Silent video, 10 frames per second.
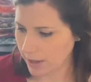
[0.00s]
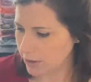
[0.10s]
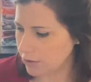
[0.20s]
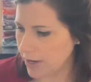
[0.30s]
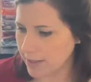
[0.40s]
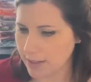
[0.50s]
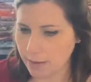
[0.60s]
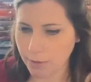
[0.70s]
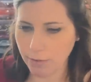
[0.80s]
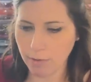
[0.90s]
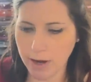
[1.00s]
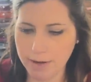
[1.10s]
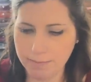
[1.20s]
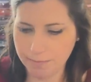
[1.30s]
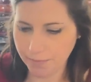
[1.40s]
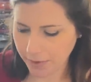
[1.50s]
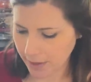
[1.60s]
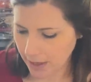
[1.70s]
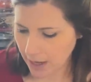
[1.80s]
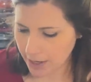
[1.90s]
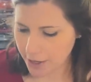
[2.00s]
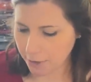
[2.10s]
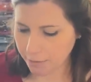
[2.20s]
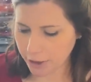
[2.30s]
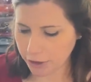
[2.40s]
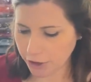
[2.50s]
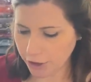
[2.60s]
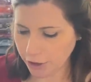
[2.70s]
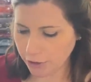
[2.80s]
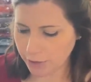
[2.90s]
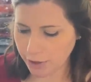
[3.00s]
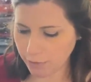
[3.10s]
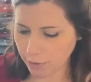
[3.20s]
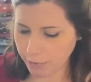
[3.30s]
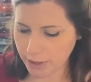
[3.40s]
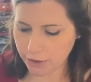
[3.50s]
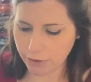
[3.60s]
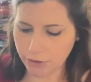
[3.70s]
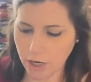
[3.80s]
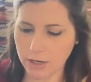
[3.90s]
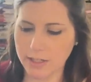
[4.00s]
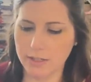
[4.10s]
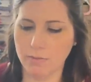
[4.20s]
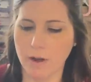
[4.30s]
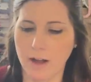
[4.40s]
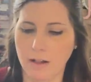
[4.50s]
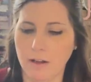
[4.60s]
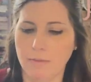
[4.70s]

So that's number one. Number two, you will win two charts as well.